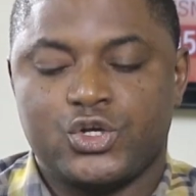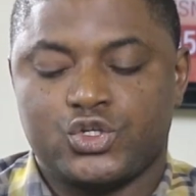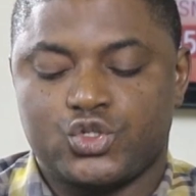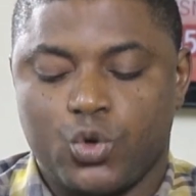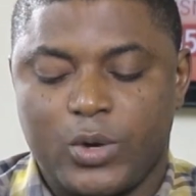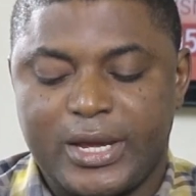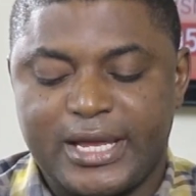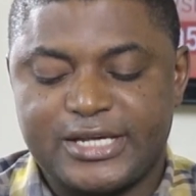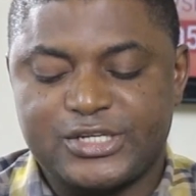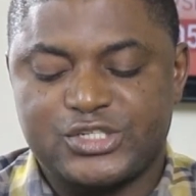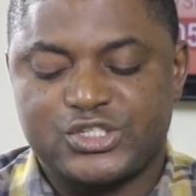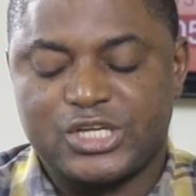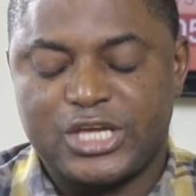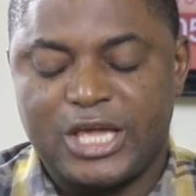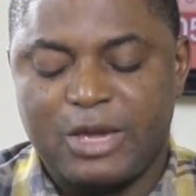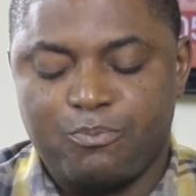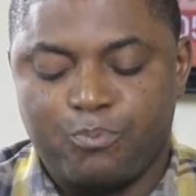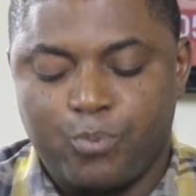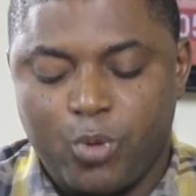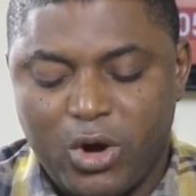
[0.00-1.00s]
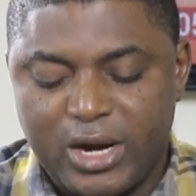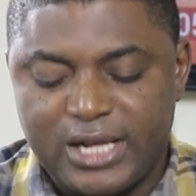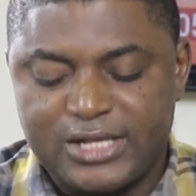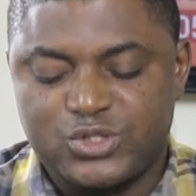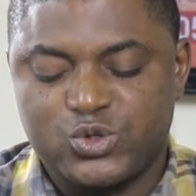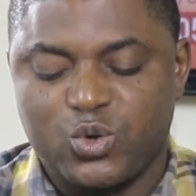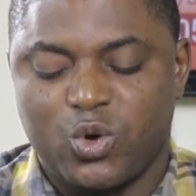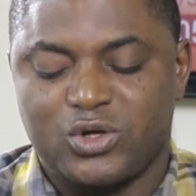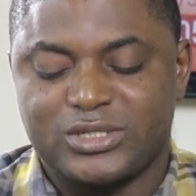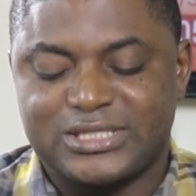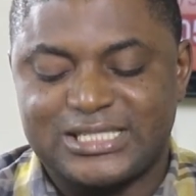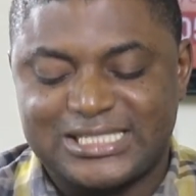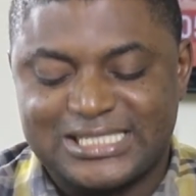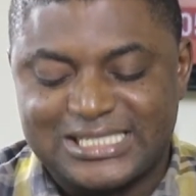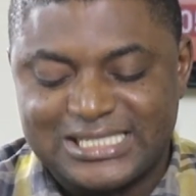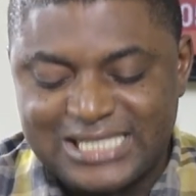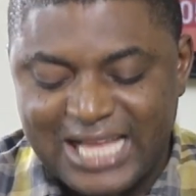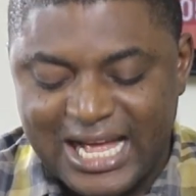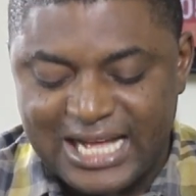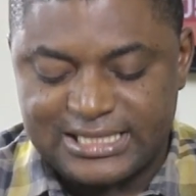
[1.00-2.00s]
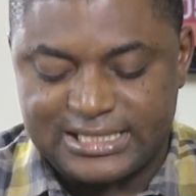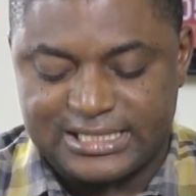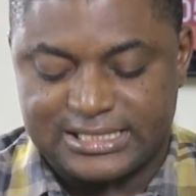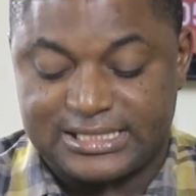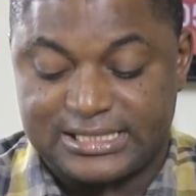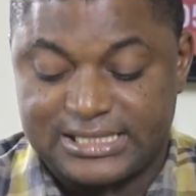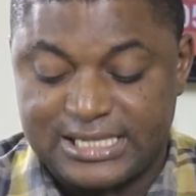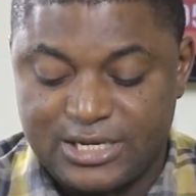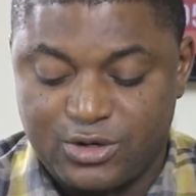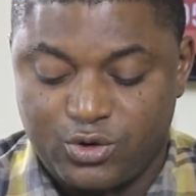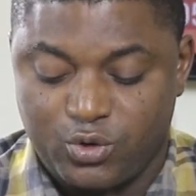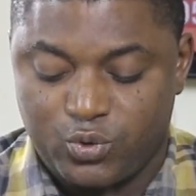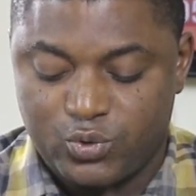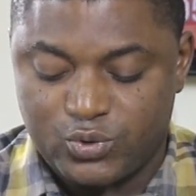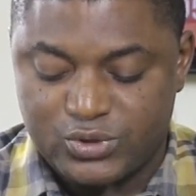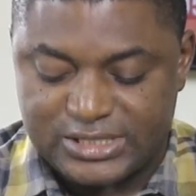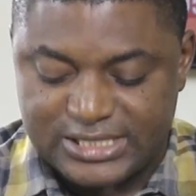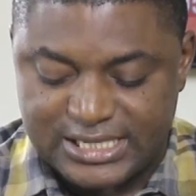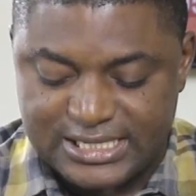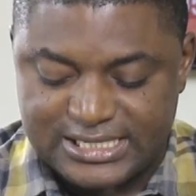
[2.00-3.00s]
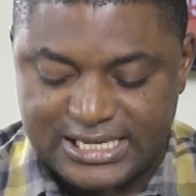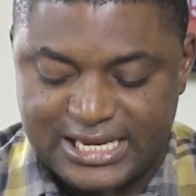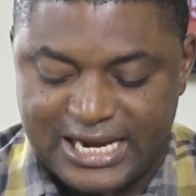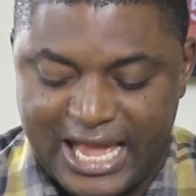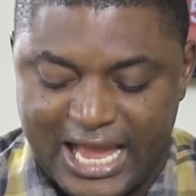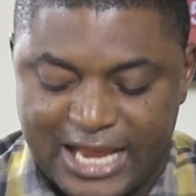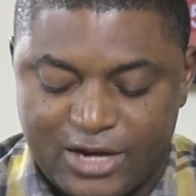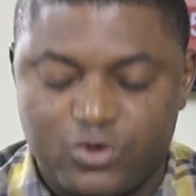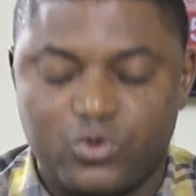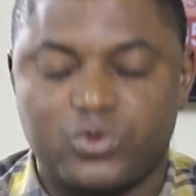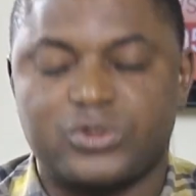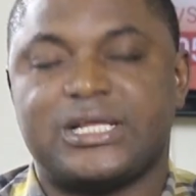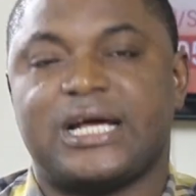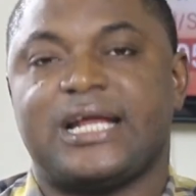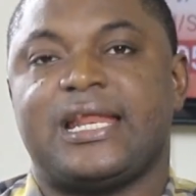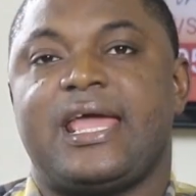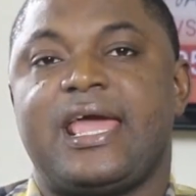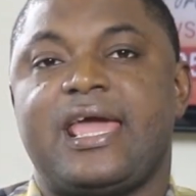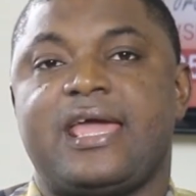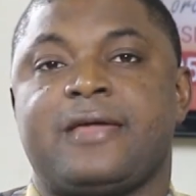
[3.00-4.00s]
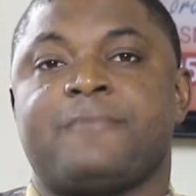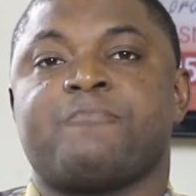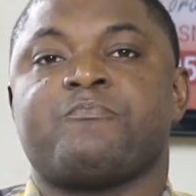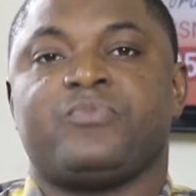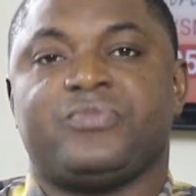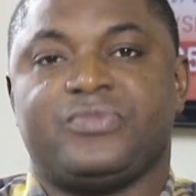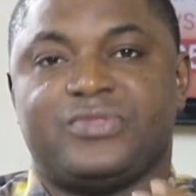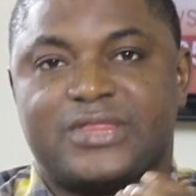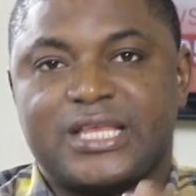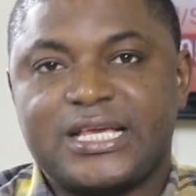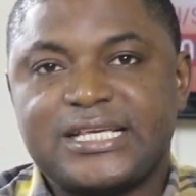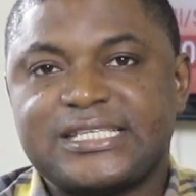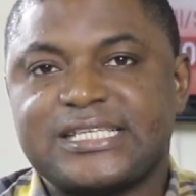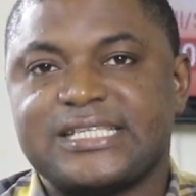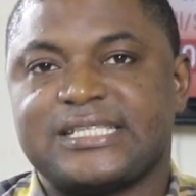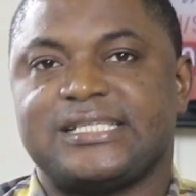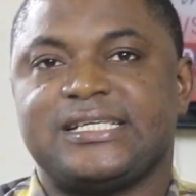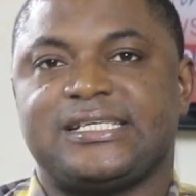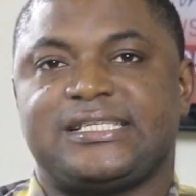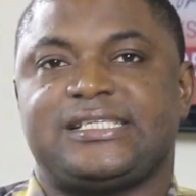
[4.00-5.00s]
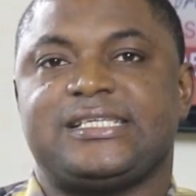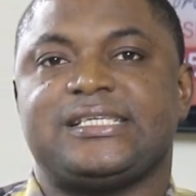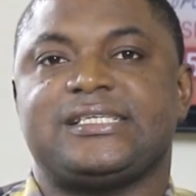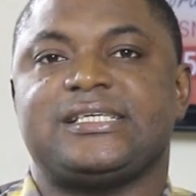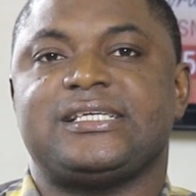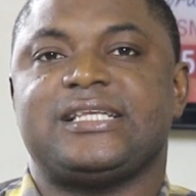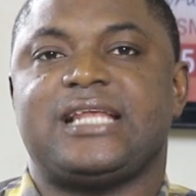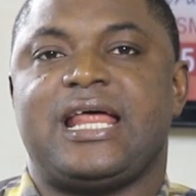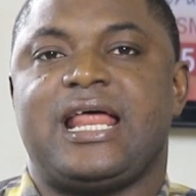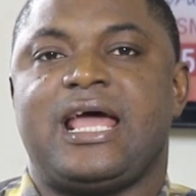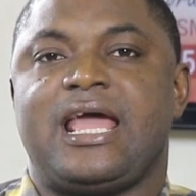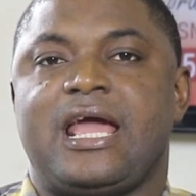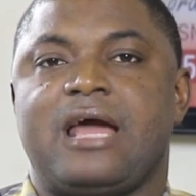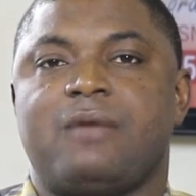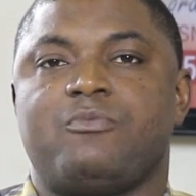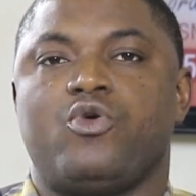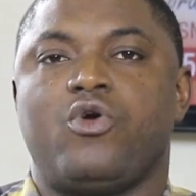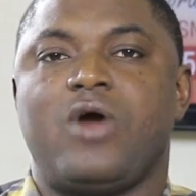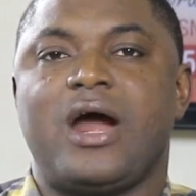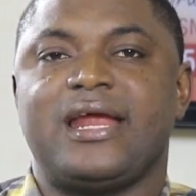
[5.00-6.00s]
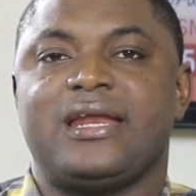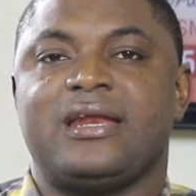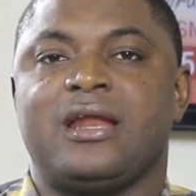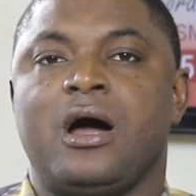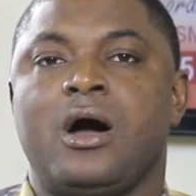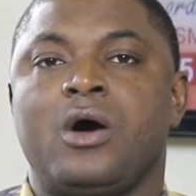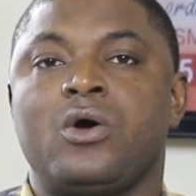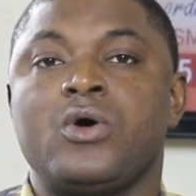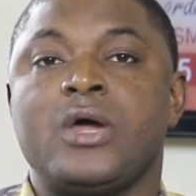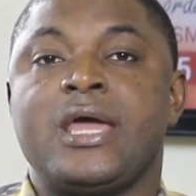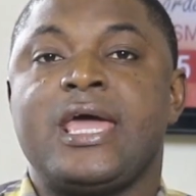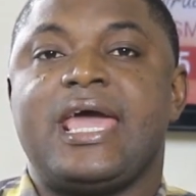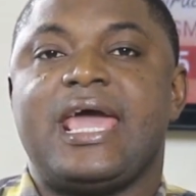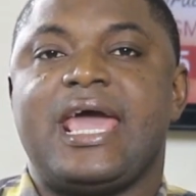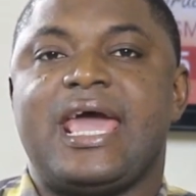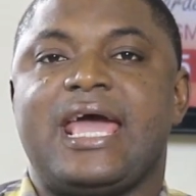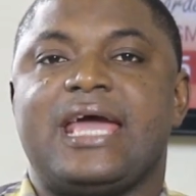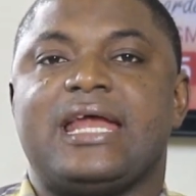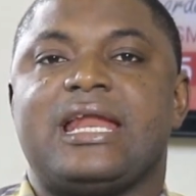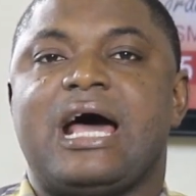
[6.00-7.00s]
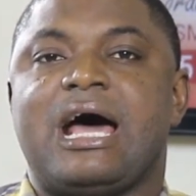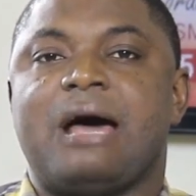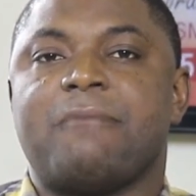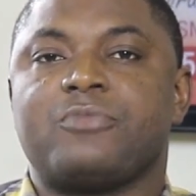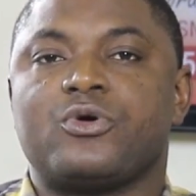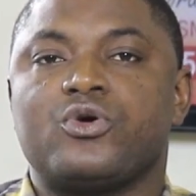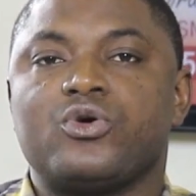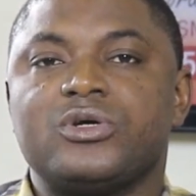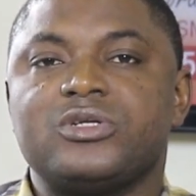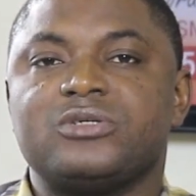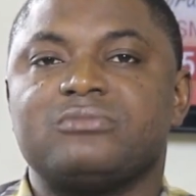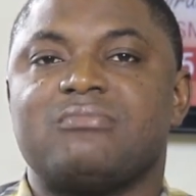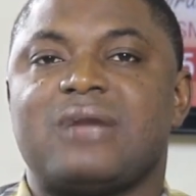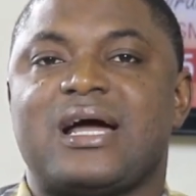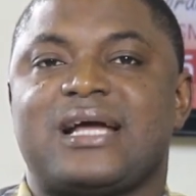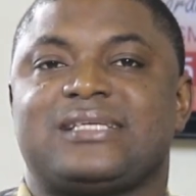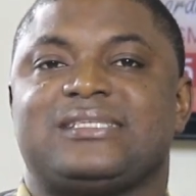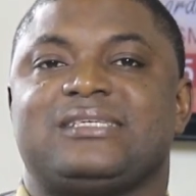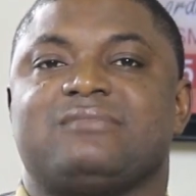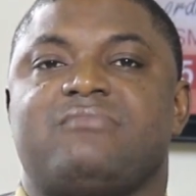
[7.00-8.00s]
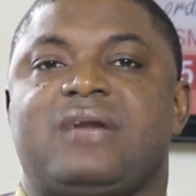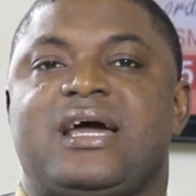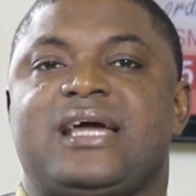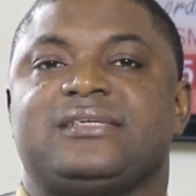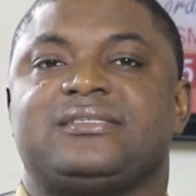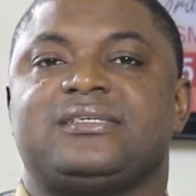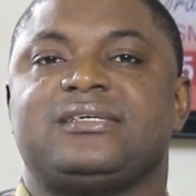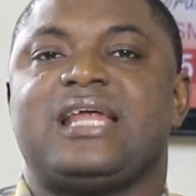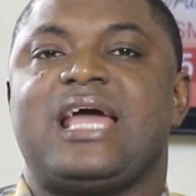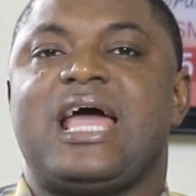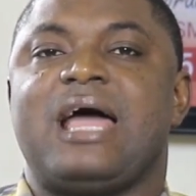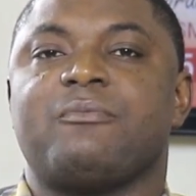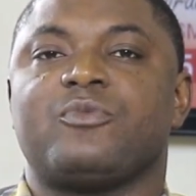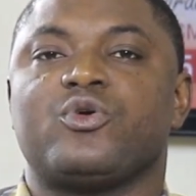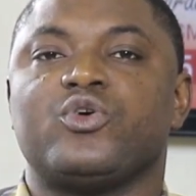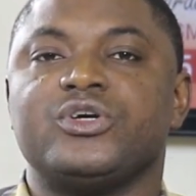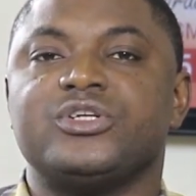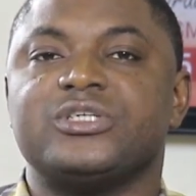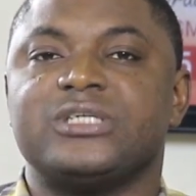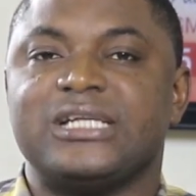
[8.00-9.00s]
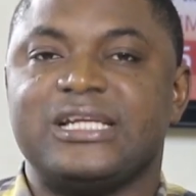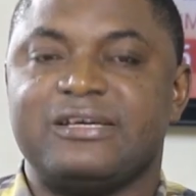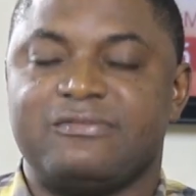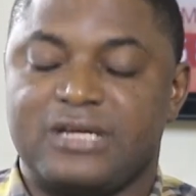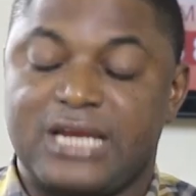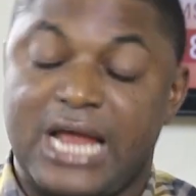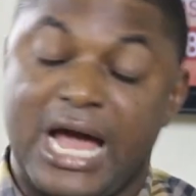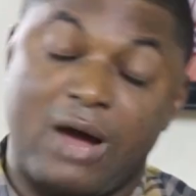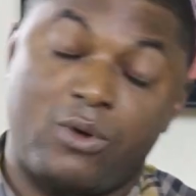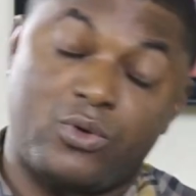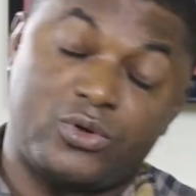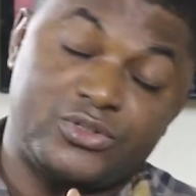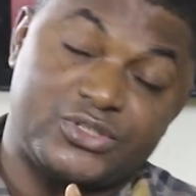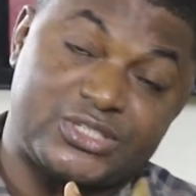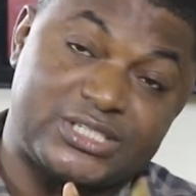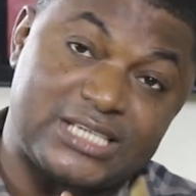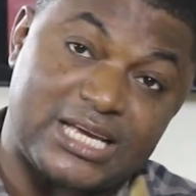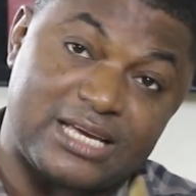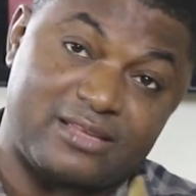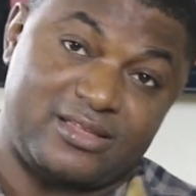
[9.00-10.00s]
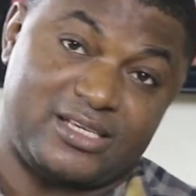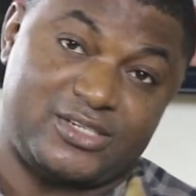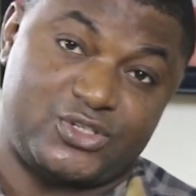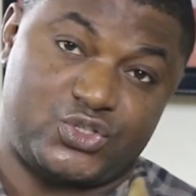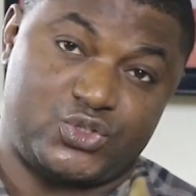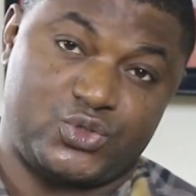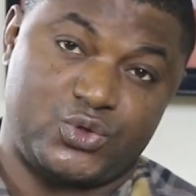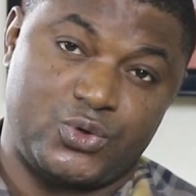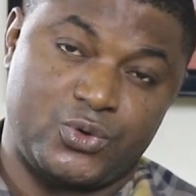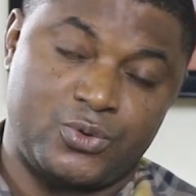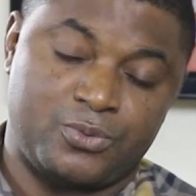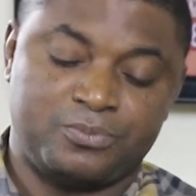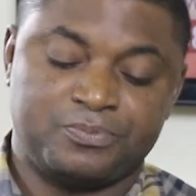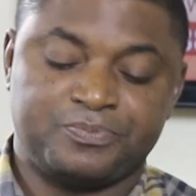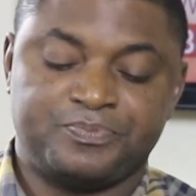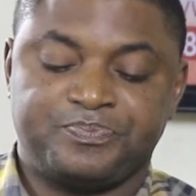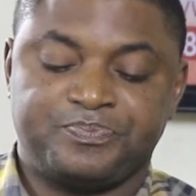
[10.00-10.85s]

So it is important to understand the singlehood season and know that, hey, this is the season that I am right now, and I'm going to maximize it. I'm going to live it. I want to say this to you.